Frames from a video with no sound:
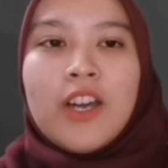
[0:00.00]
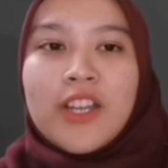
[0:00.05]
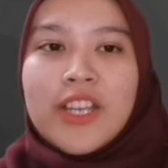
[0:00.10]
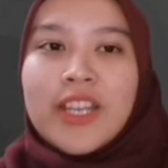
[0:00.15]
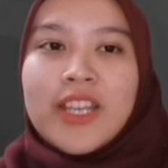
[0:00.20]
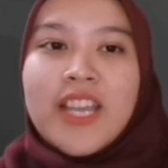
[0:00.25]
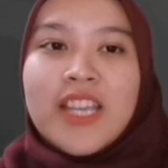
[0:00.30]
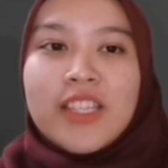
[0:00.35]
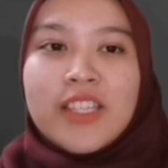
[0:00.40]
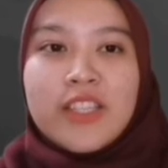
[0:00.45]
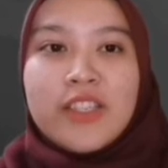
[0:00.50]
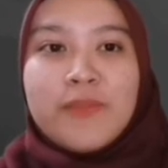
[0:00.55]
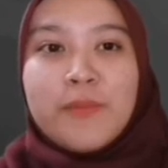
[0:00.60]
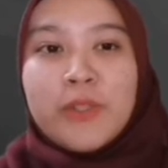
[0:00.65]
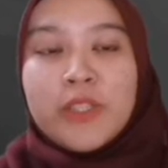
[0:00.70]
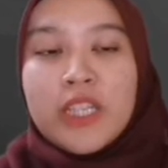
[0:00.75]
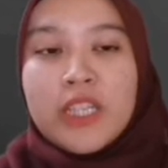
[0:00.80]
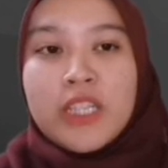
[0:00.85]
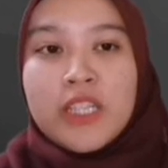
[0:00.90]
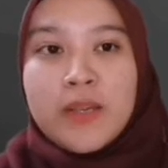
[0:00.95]
Okay, next
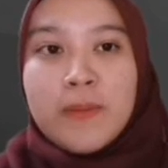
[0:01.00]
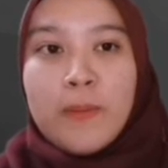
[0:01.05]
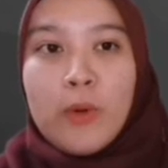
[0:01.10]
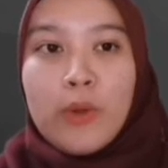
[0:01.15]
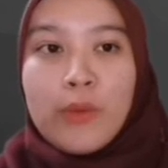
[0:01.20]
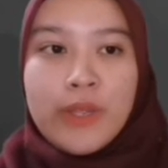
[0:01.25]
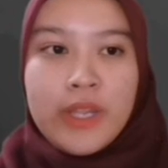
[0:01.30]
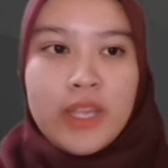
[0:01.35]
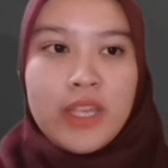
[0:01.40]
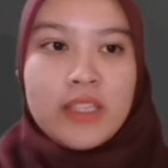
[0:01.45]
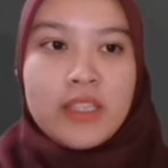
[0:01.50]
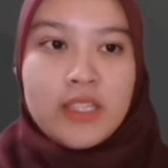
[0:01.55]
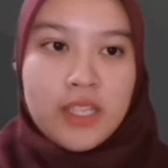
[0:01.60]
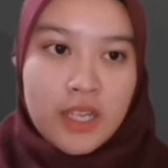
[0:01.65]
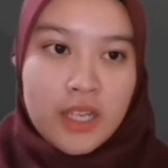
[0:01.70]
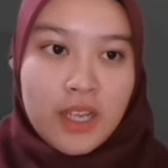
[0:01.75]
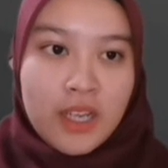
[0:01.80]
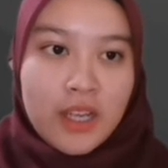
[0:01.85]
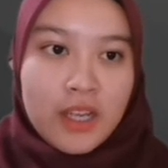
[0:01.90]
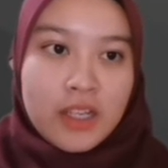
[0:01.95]
is potassium, where we can
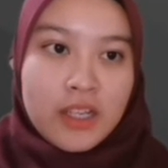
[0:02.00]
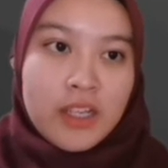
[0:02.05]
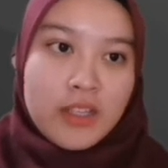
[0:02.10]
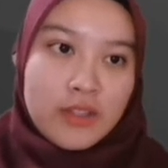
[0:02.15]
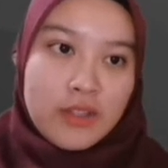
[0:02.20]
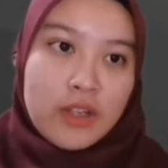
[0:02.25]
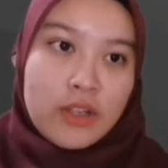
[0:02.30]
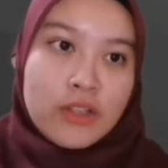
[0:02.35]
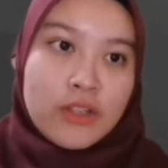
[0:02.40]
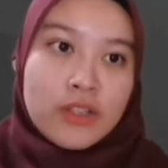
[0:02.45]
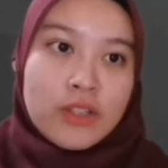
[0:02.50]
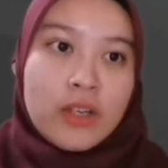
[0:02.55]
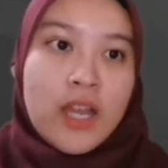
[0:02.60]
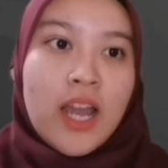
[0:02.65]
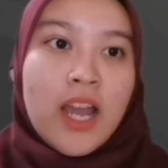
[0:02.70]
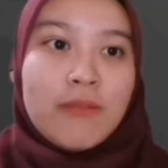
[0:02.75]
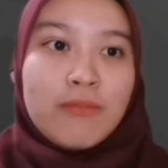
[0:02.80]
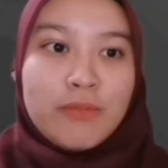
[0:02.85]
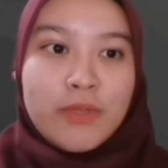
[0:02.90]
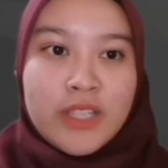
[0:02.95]
see it's
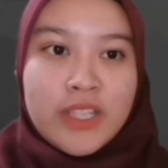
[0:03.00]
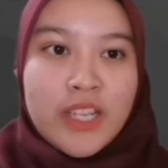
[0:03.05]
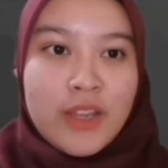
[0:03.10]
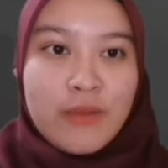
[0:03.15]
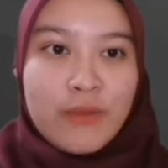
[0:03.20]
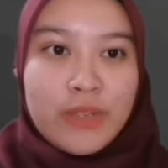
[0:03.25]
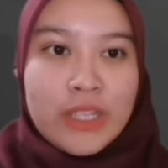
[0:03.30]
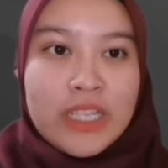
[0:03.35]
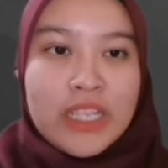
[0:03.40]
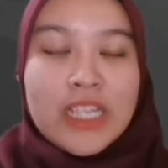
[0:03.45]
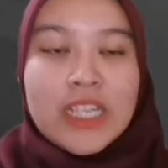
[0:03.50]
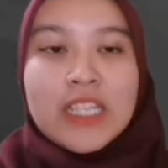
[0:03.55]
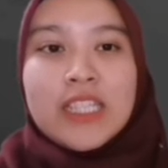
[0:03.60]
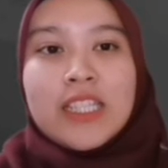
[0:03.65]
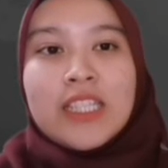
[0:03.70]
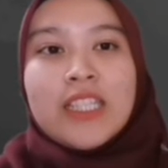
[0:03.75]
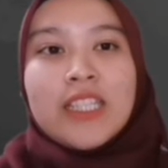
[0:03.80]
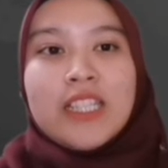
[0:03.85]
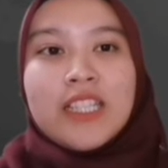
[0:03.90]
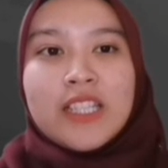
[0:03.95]
also Humphrey Davy
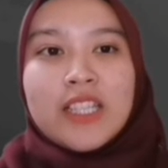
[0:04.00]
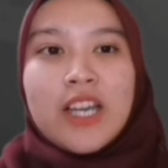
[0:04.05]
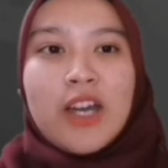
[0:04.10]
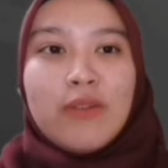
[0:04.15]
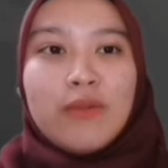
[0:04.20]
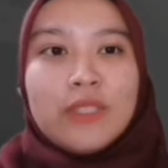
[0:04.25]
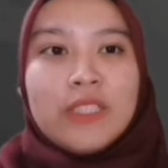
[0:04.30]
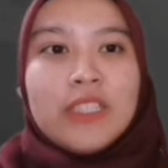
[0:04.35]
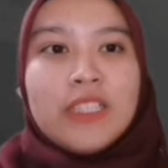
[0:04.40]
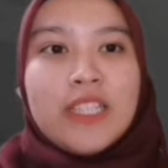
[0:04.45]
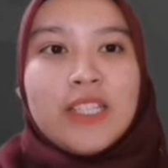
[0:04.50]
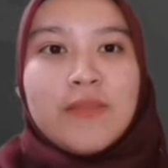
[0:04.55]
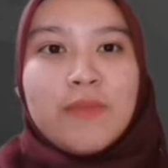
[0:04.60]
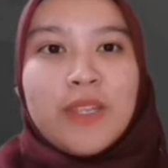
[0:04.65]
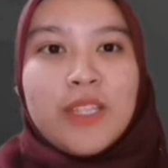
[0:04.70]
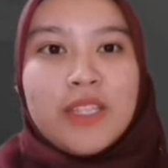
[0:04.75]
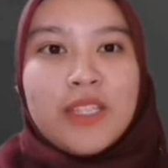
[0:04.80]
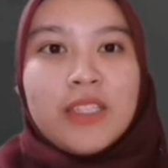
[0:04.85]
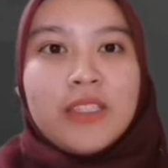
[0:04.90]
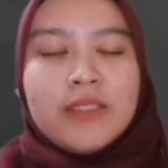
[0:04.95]
is discovered
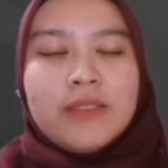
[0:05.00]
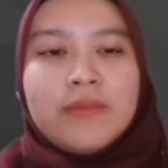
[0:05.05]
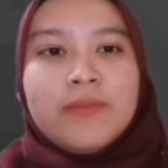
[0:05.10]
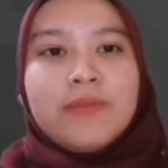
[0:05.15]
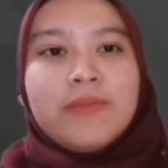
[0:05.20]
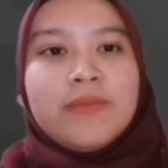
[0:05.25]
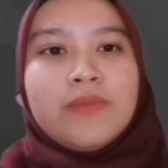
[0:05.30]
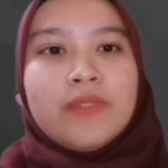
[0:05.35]
this metal.